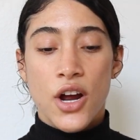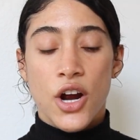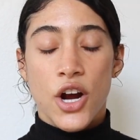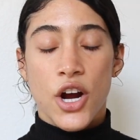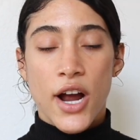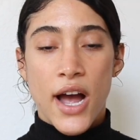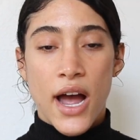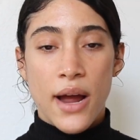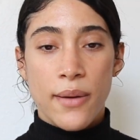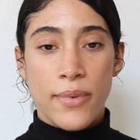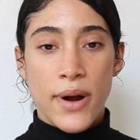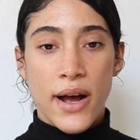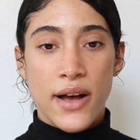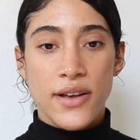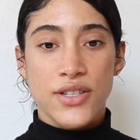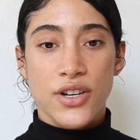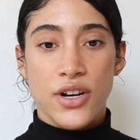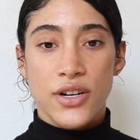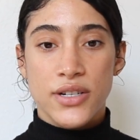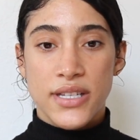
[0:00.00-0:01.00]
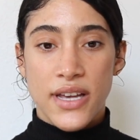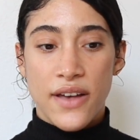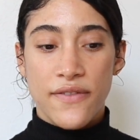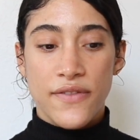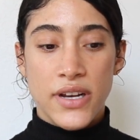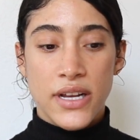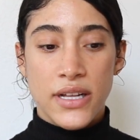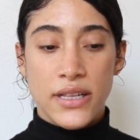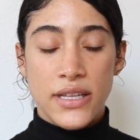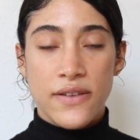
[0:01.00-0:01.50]
Her eyebrows are
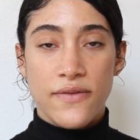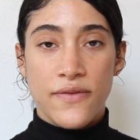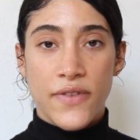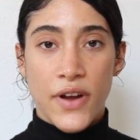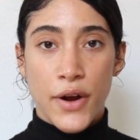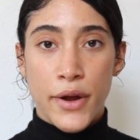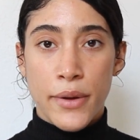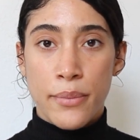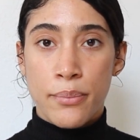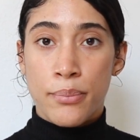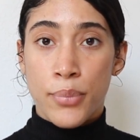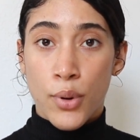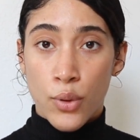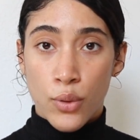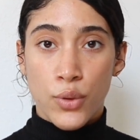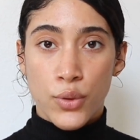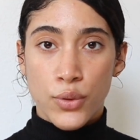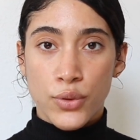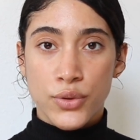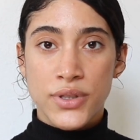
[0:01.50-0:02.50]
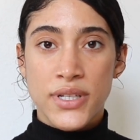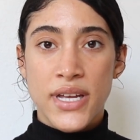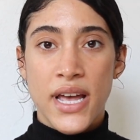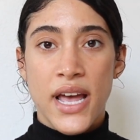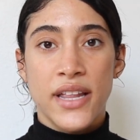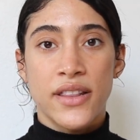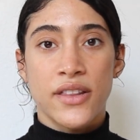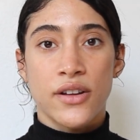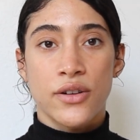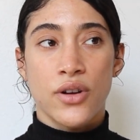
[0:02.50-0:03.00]
definitely very bold
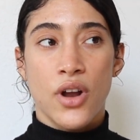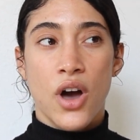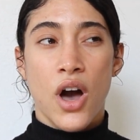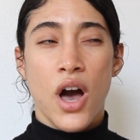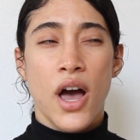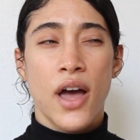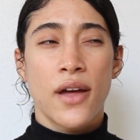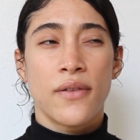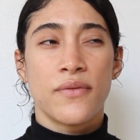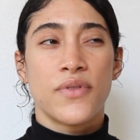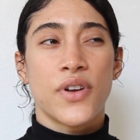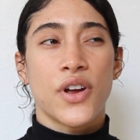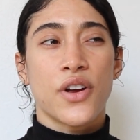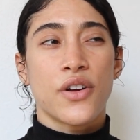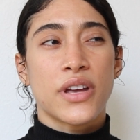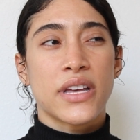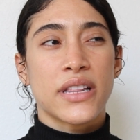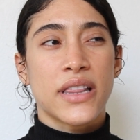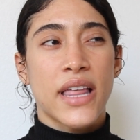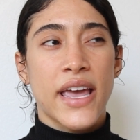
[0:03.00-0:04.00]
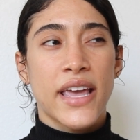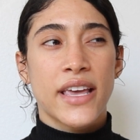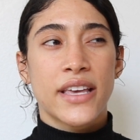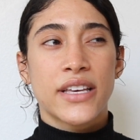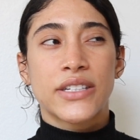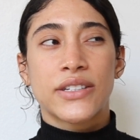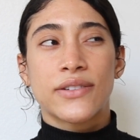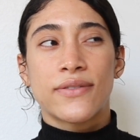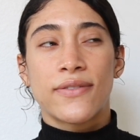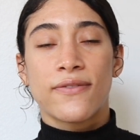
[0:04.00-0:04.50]
and they're not very
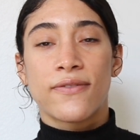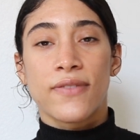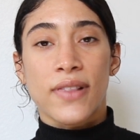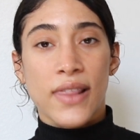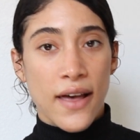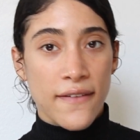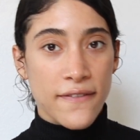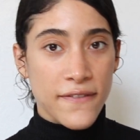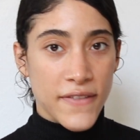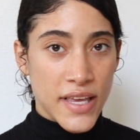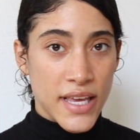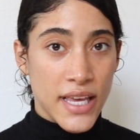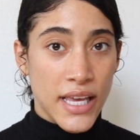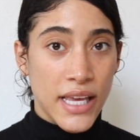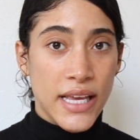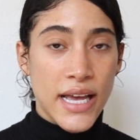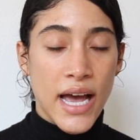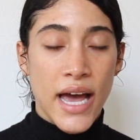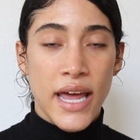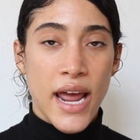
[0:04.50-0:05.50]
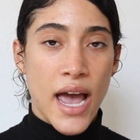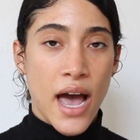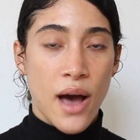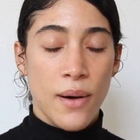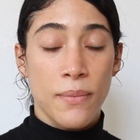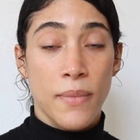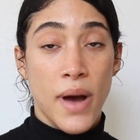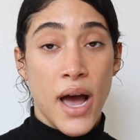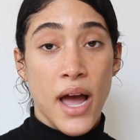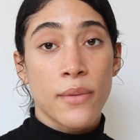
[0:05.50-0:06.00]
like fluffy, kind of how
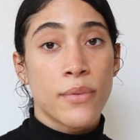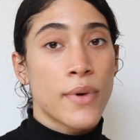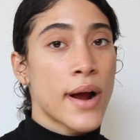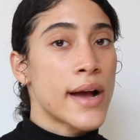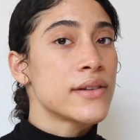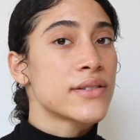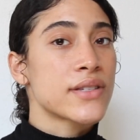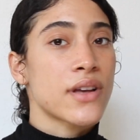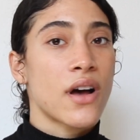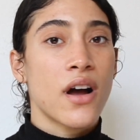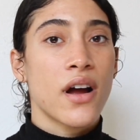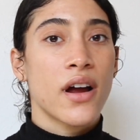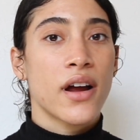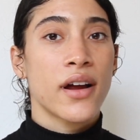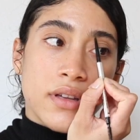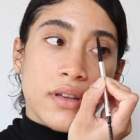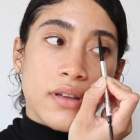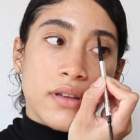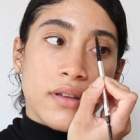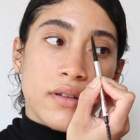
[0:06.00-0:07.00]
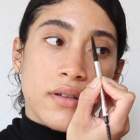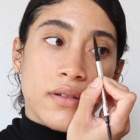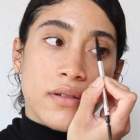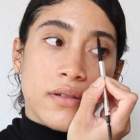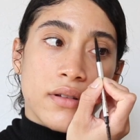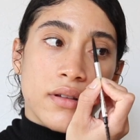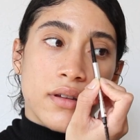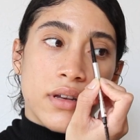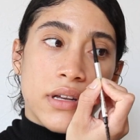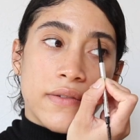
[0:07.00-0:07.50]
my brows are.
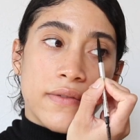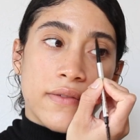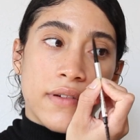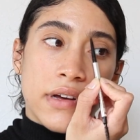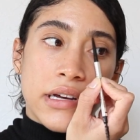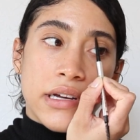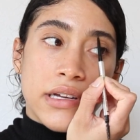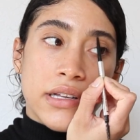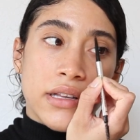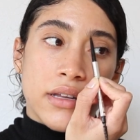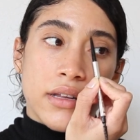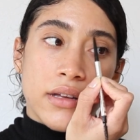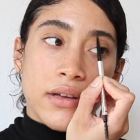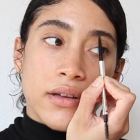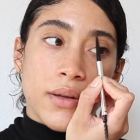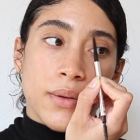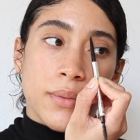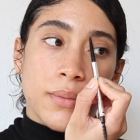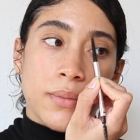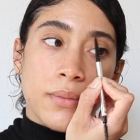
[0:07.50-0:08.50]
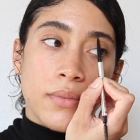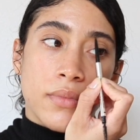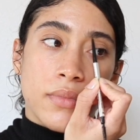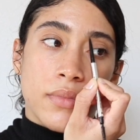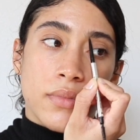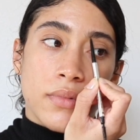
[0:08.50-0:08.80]
Define them.